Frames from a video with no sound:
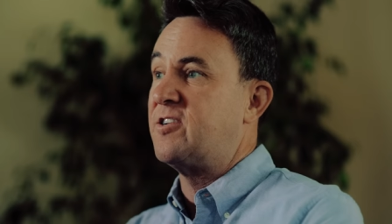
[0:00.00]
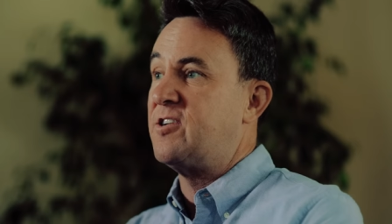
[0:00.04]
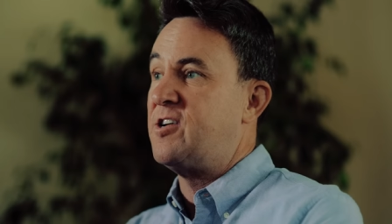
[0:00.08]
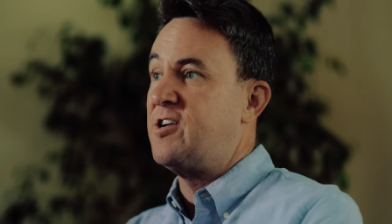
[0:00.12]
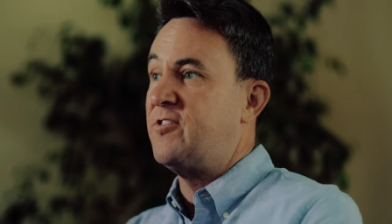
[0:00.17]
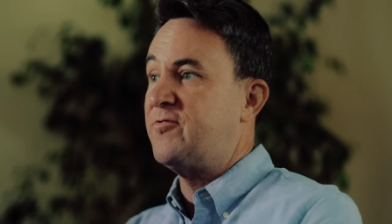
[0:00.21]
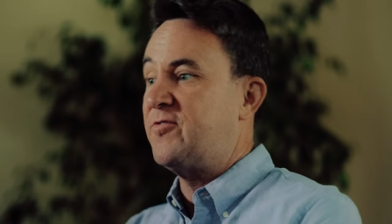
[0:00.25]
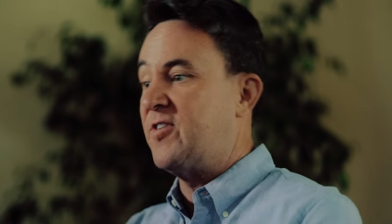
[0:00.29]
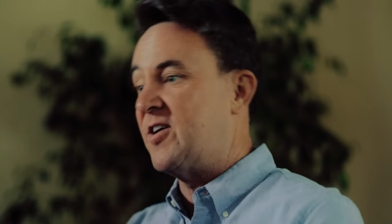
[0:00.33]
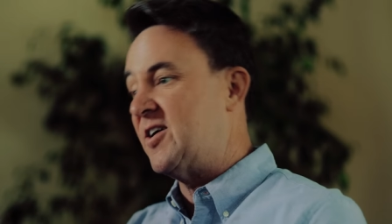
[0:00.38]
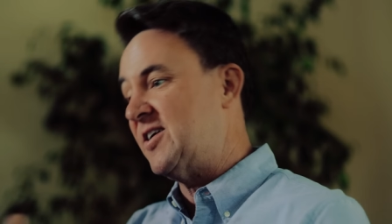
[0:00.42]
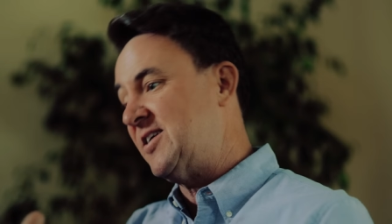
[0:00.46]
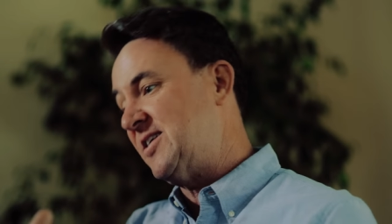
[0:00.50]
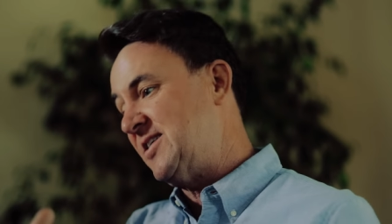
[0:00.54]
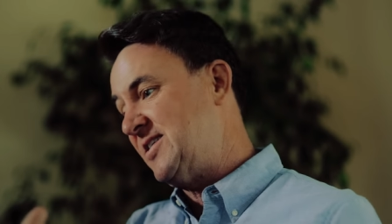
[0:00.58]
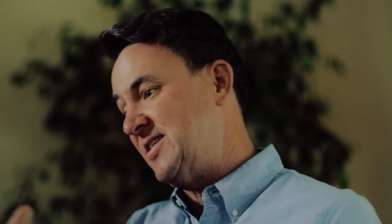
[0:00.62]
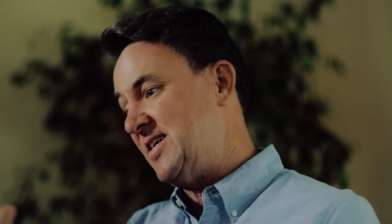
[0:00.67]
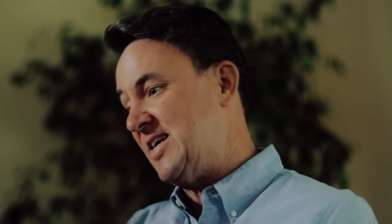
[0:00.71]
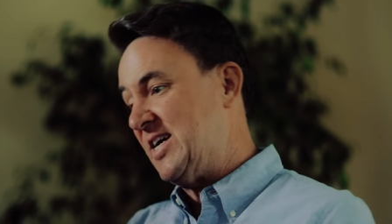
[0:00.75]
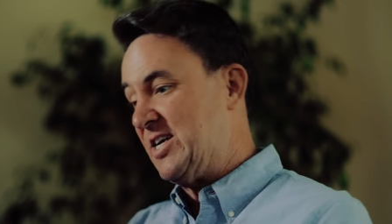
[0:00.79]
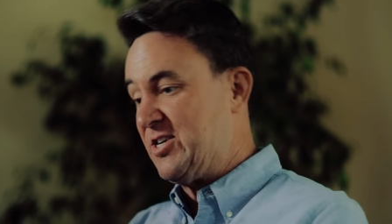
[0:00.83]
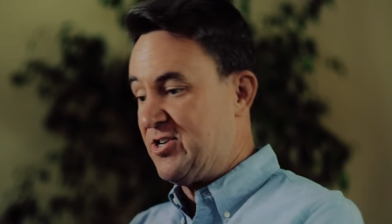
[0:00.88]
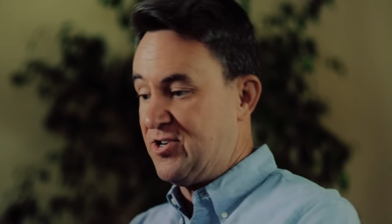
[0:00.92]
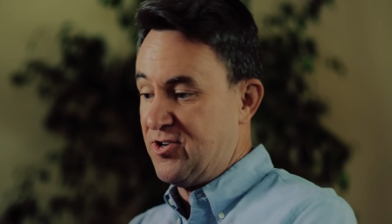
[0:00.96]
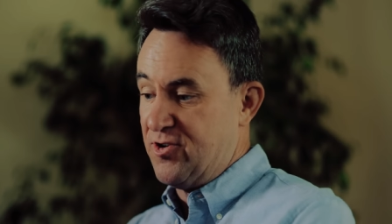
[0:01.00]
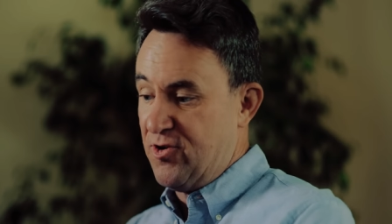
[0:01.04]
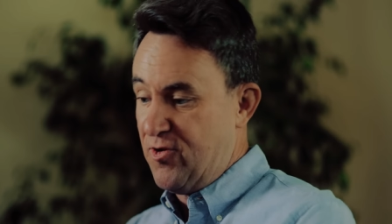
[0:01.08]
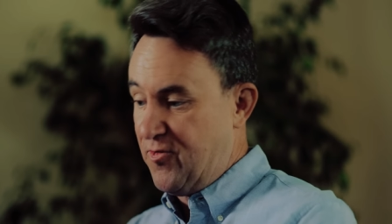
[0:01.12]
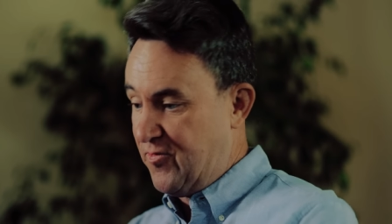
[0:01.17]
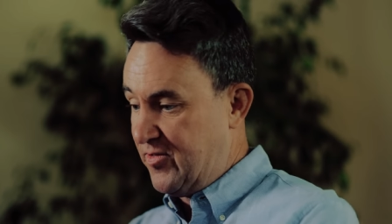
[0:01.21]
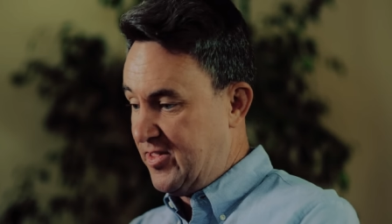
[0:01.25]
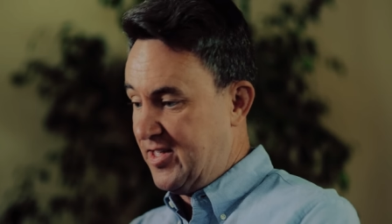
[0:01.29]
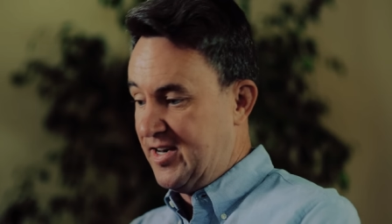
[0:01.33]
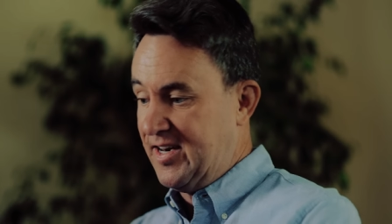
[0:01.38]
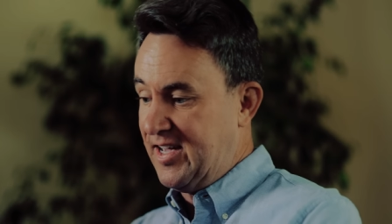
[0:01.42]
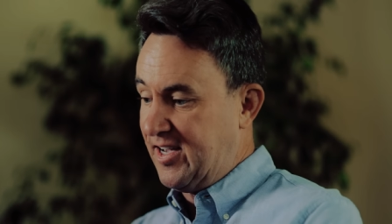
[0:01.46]
in golf
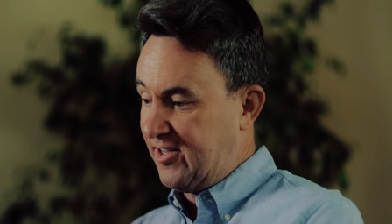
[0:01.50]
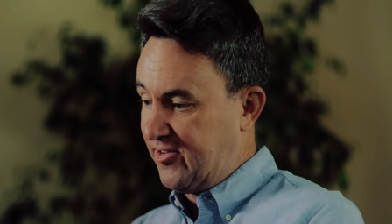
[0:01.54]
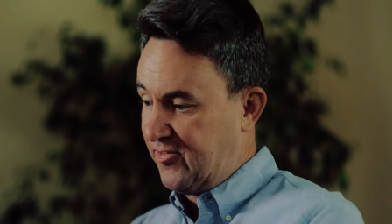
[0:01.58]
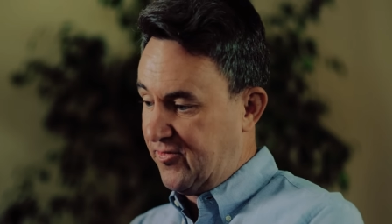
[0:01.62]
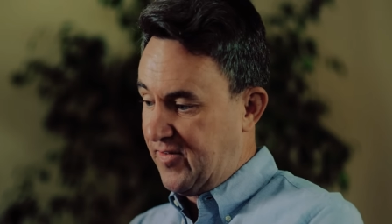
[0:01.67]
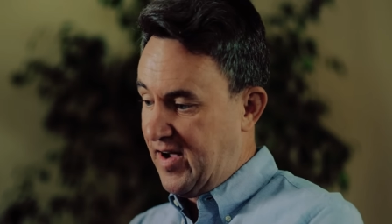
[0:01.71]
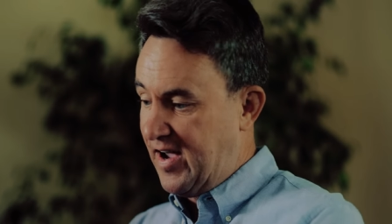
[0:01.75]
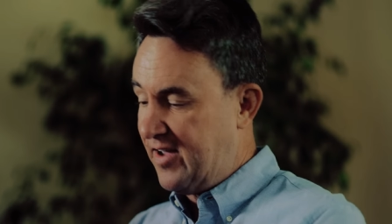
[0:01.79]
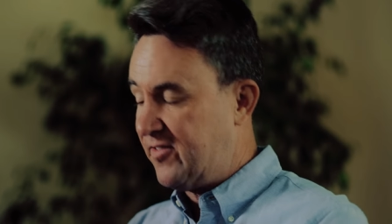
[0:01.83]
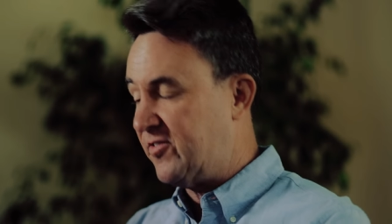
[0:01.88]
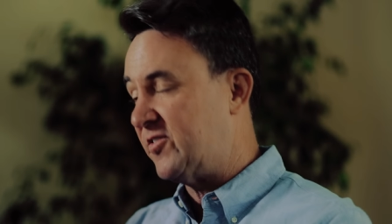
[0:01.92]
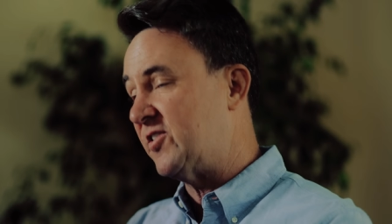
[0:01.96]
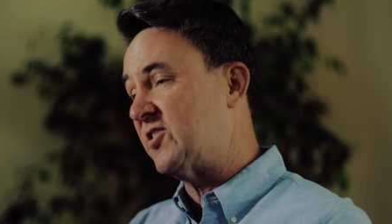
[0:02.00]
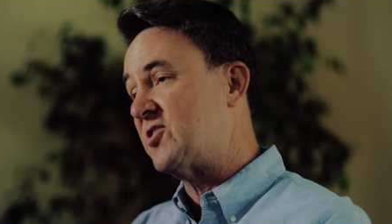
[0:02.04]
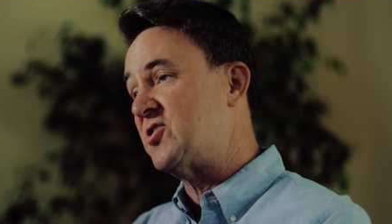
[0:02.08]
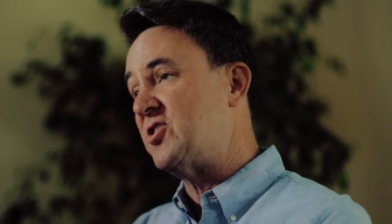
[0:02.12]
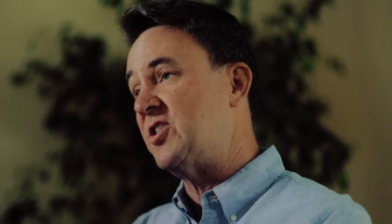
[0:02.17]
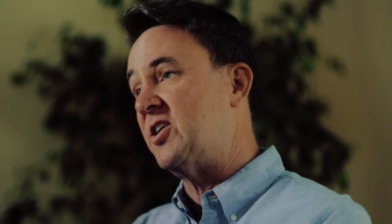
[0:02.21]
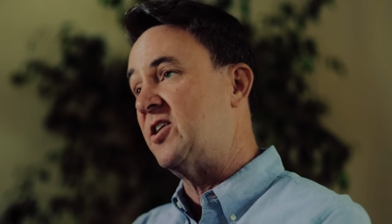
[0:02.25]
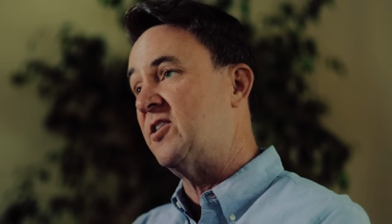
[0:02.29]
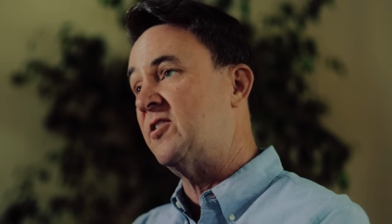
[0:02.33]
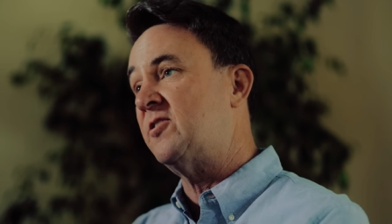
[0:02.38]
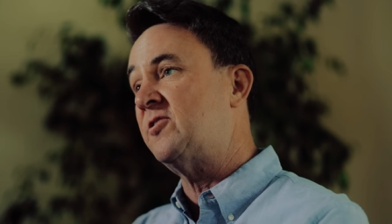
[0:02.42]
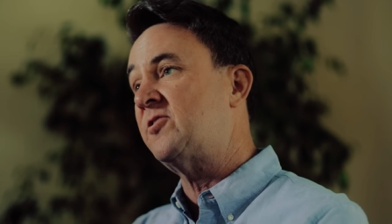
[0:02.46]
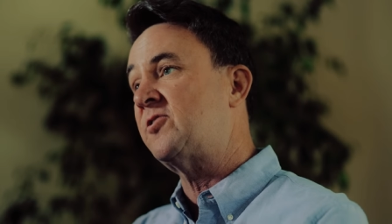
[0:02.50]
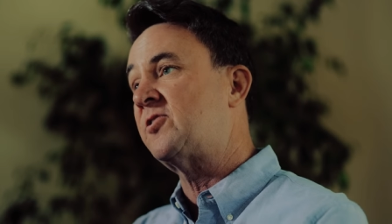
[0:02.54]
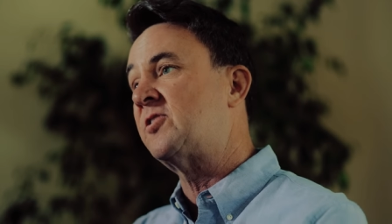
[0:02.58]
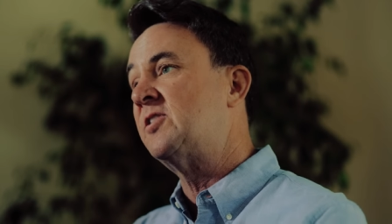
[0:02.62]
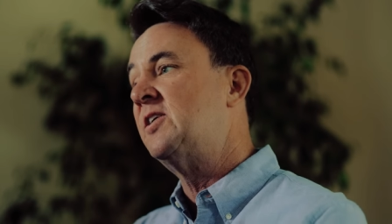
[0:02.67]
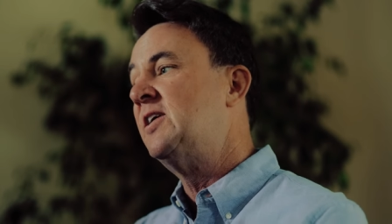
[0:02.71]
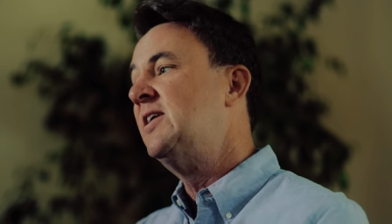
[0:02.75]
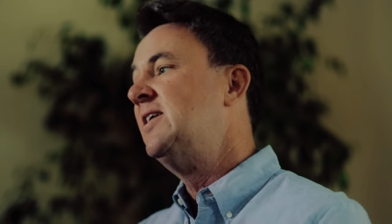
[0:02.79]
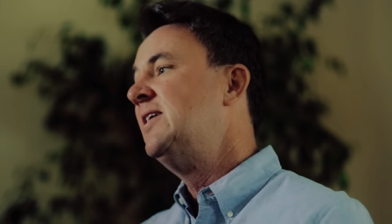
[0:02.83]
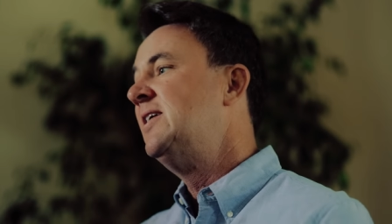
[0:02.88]
architecture over the next five, six years,